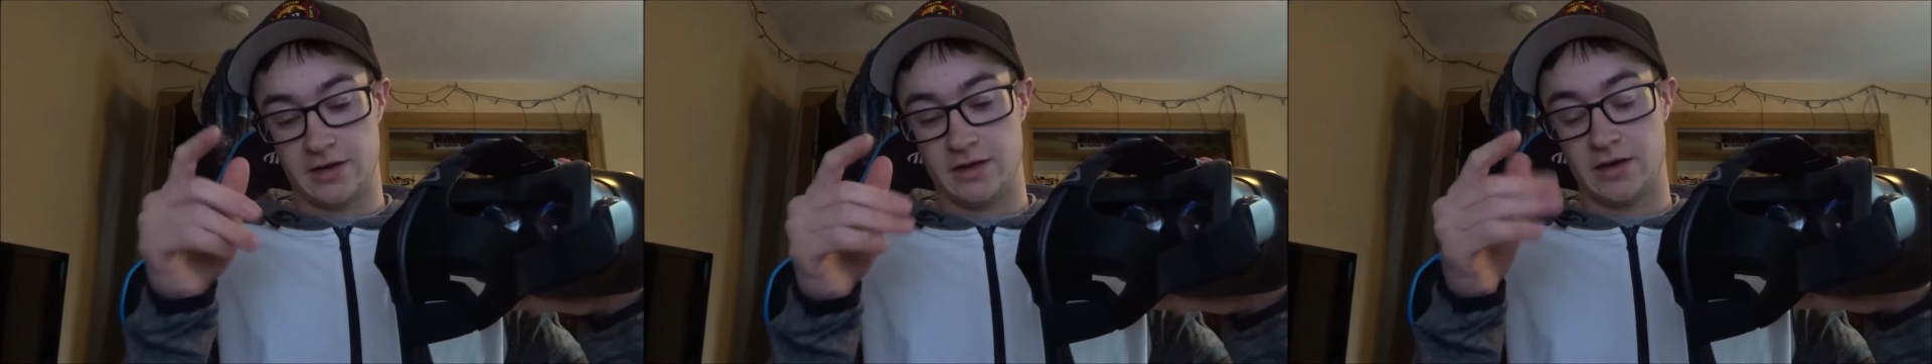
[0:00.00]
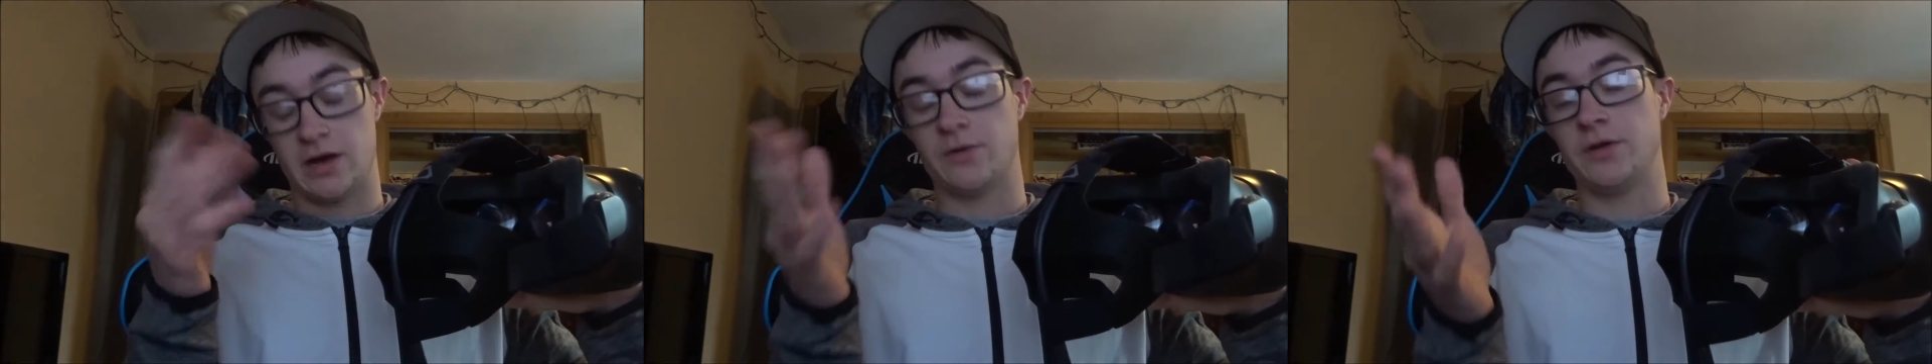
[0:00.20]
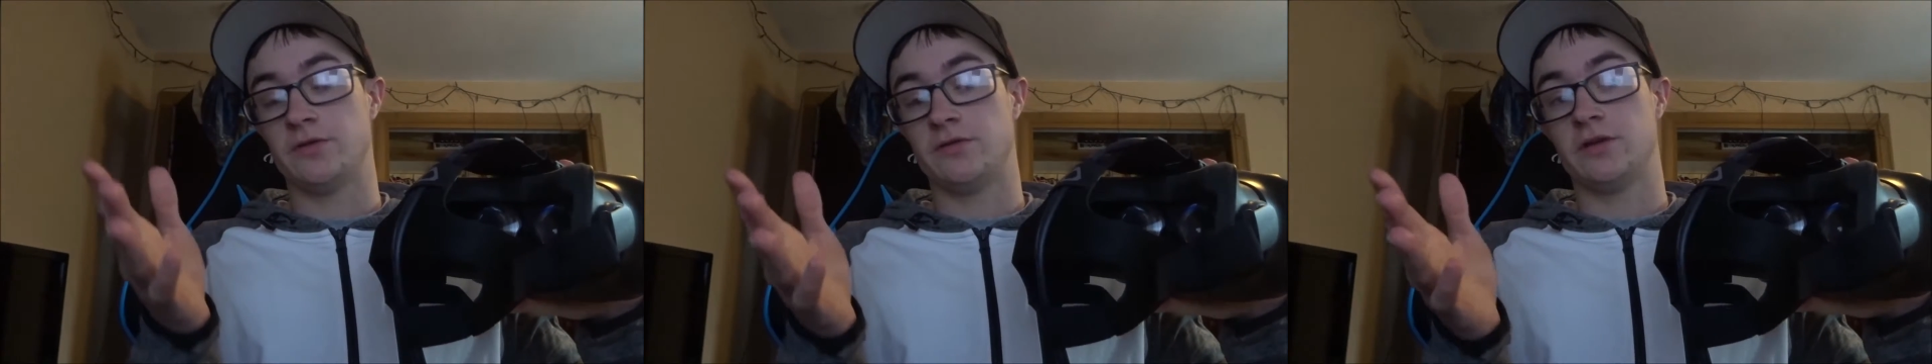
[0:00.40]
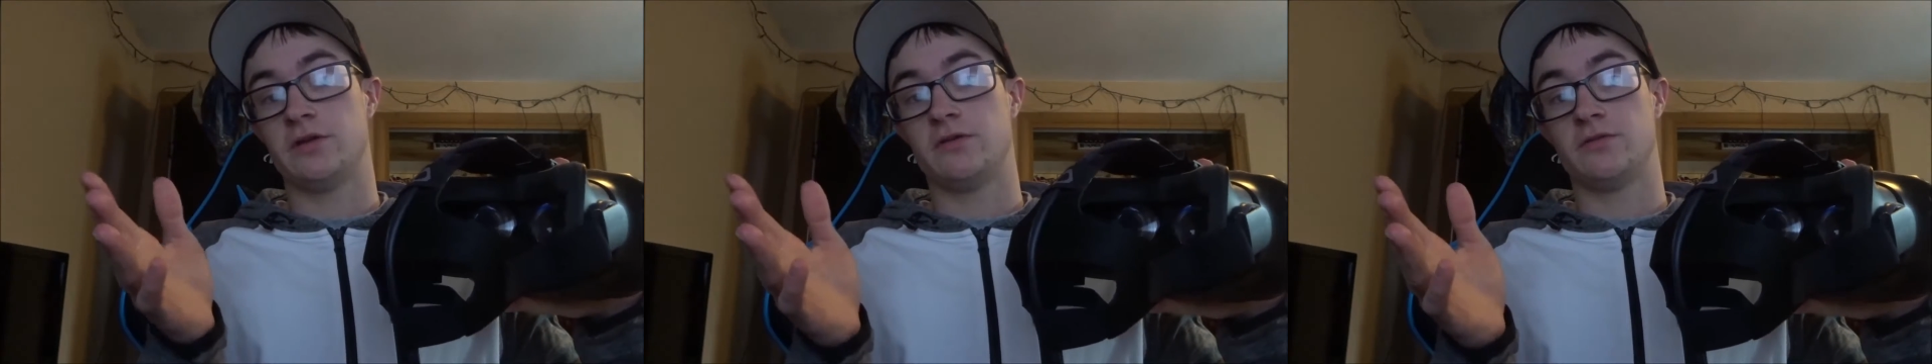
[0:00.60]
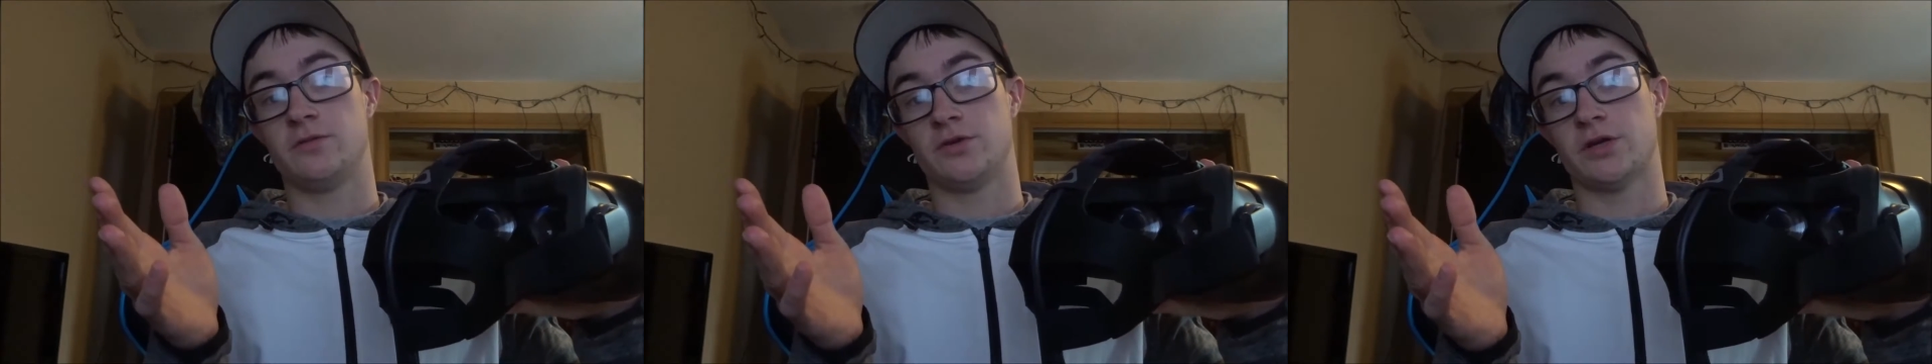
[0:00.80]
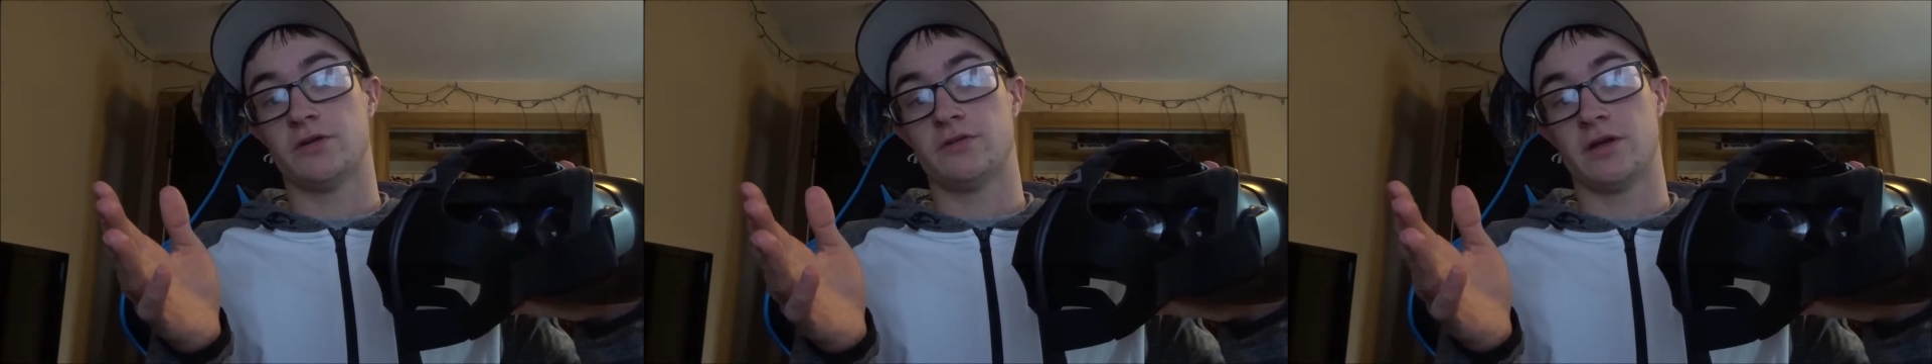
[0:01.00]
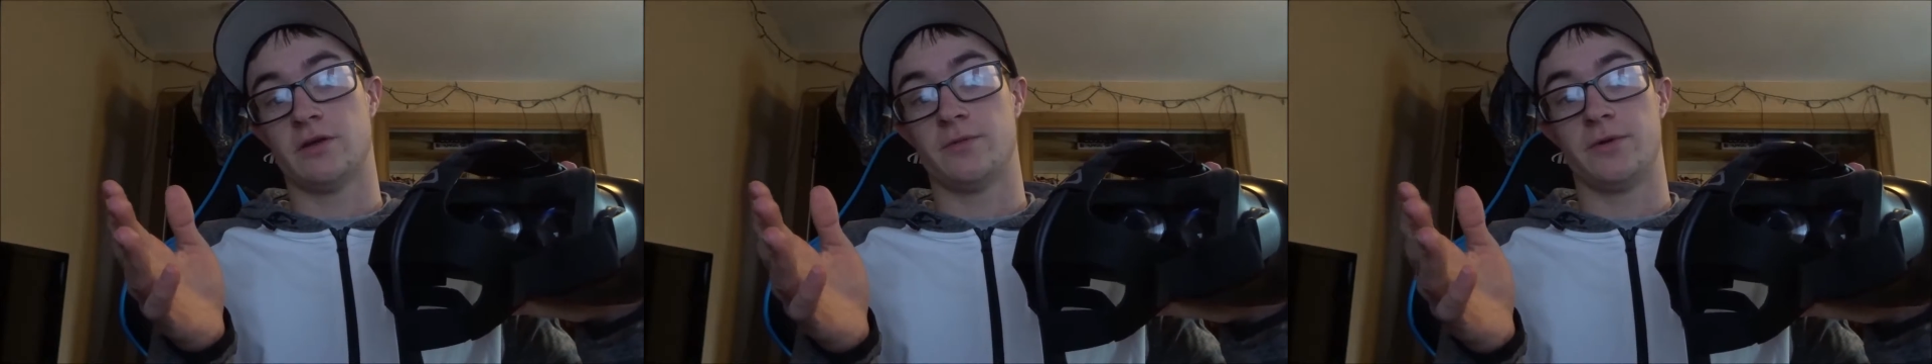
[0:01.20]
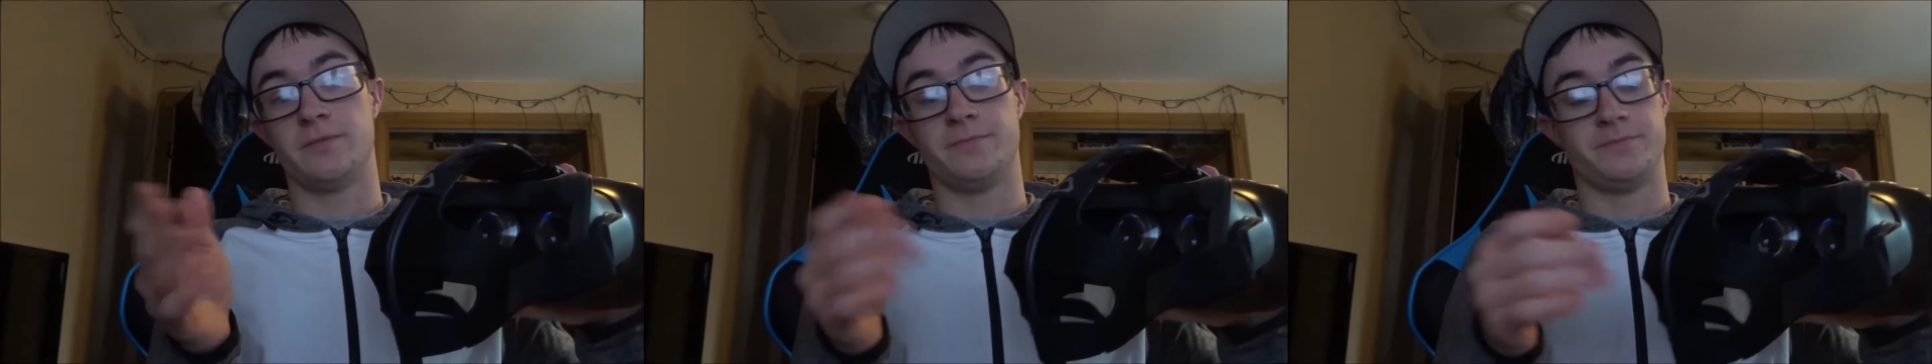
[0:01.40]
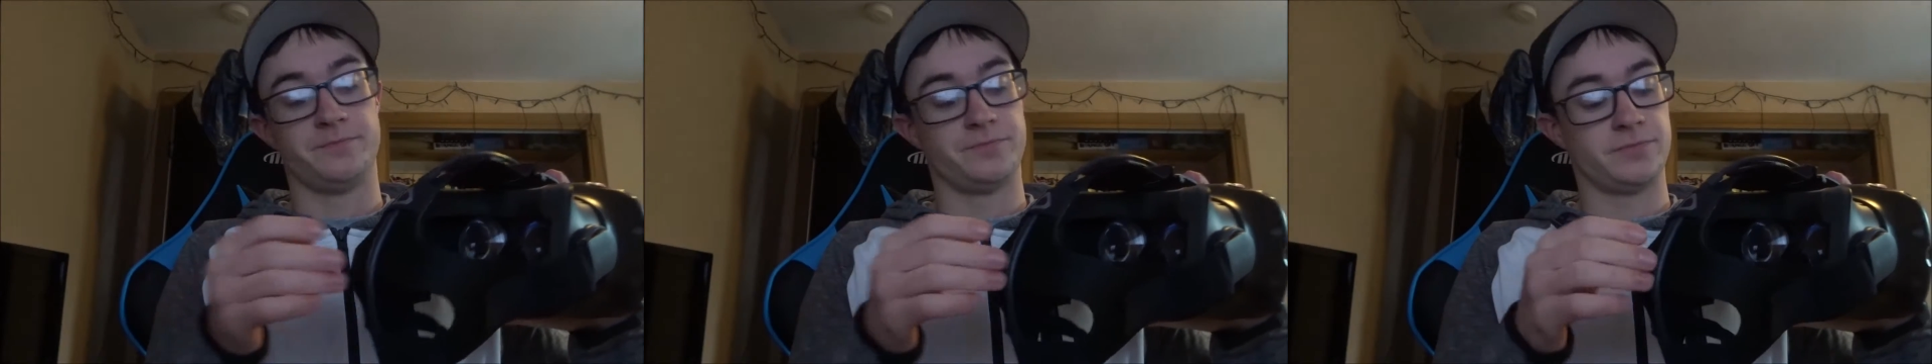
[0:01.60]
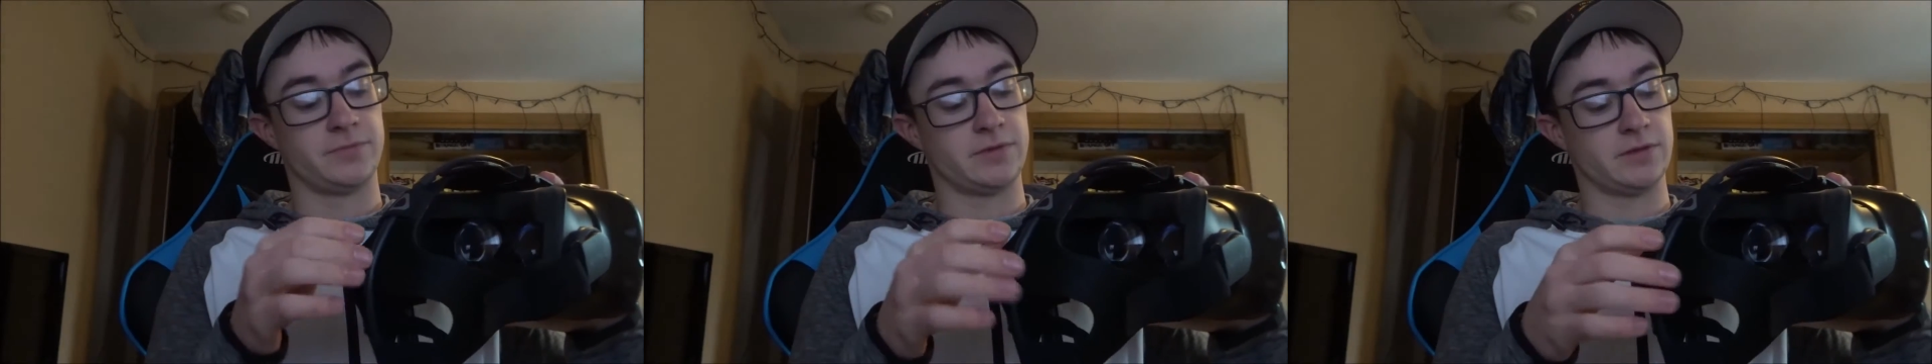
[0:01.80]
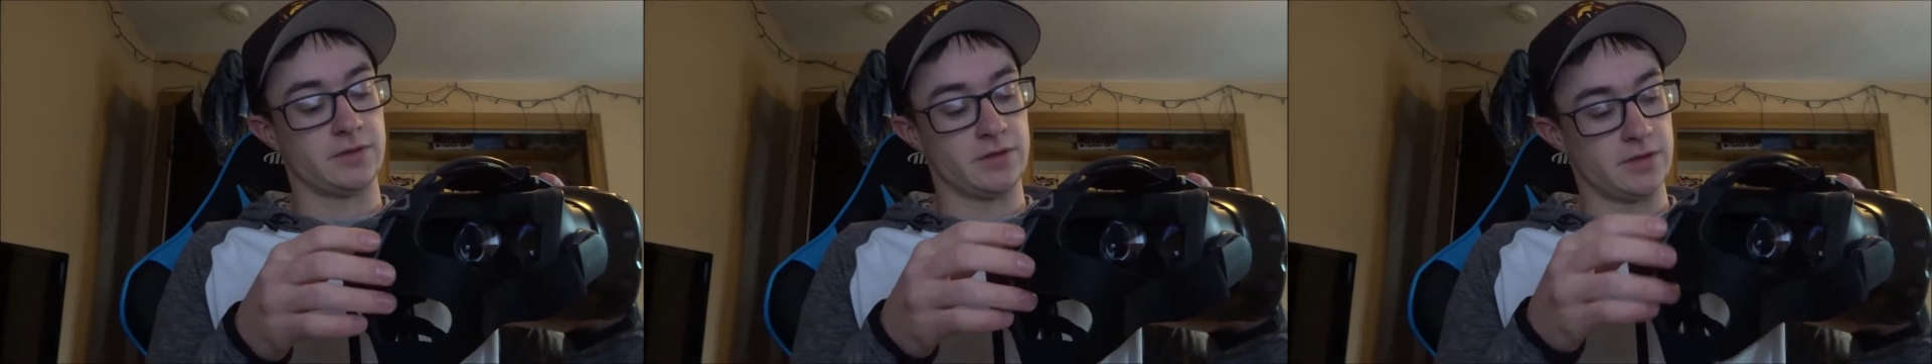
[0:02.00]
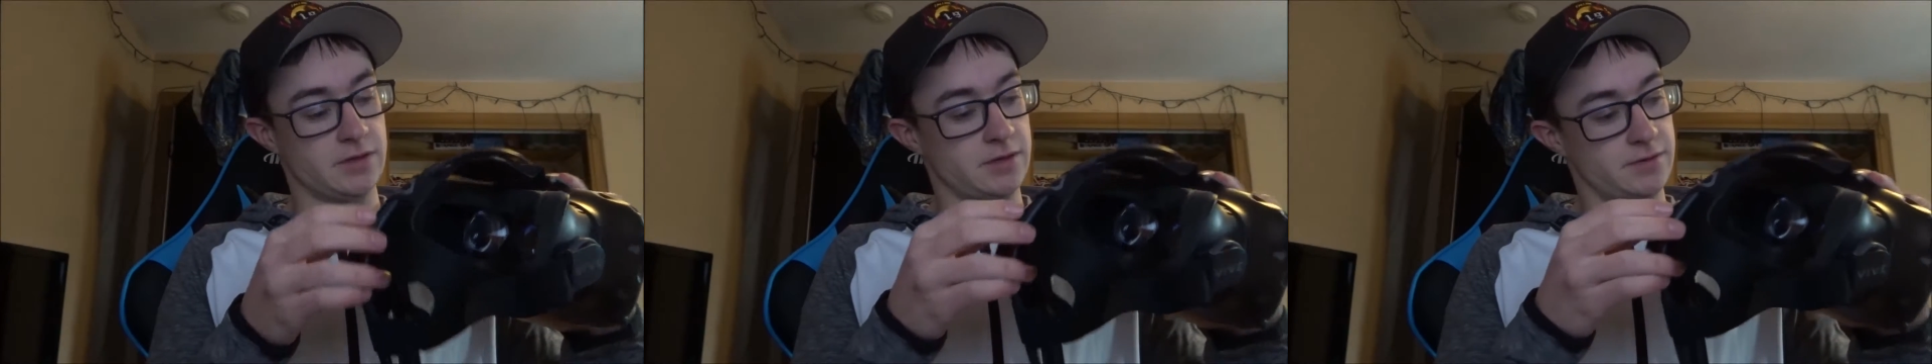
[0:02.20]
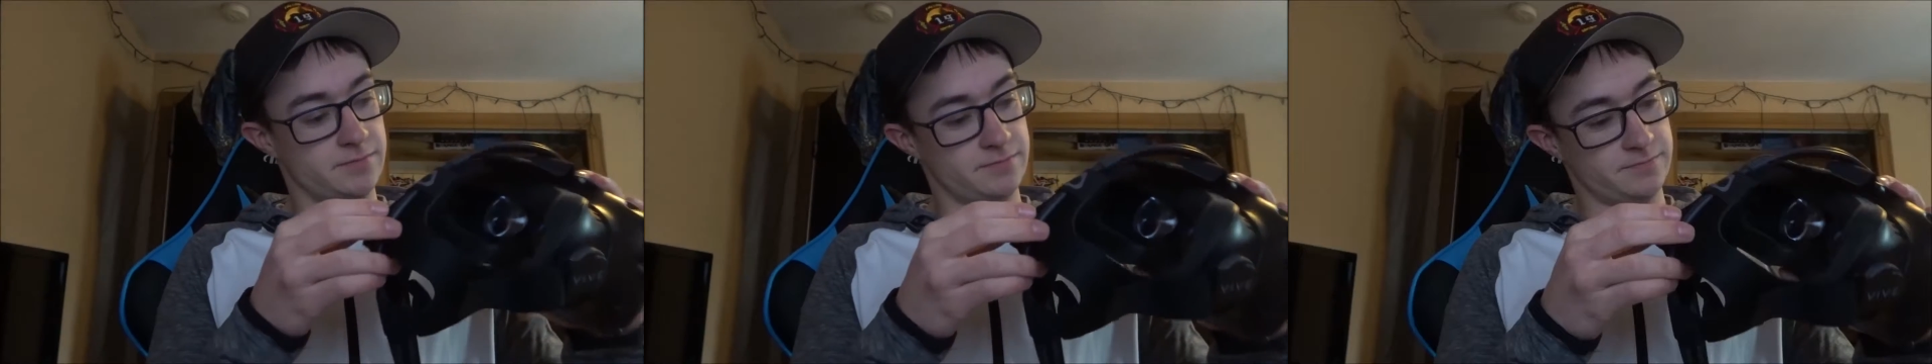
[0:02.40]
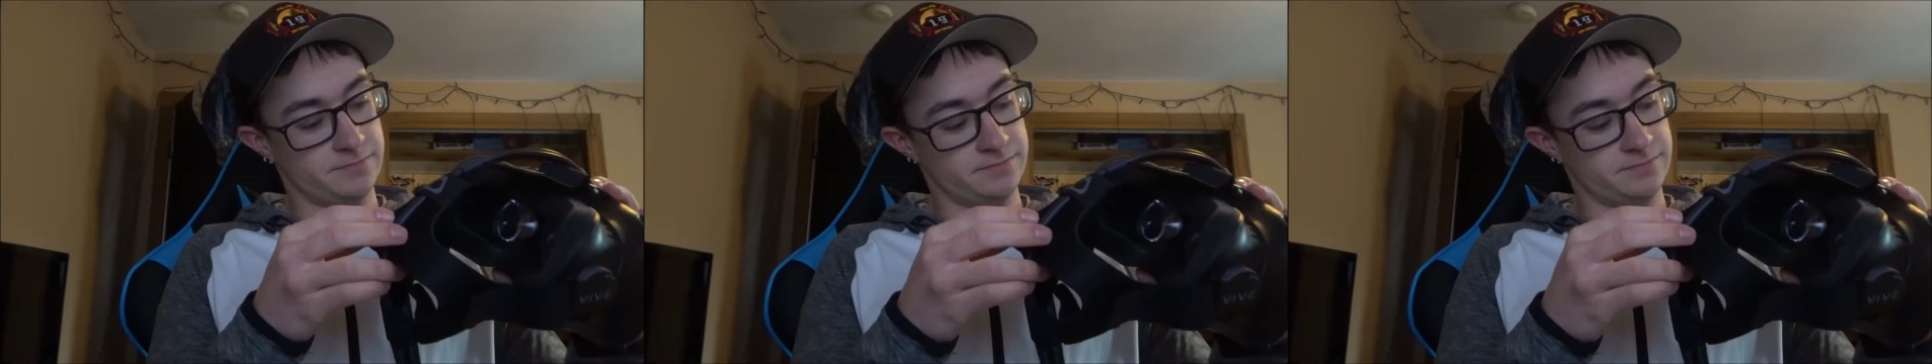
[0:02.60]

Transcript: how easy it is to adjust that one. But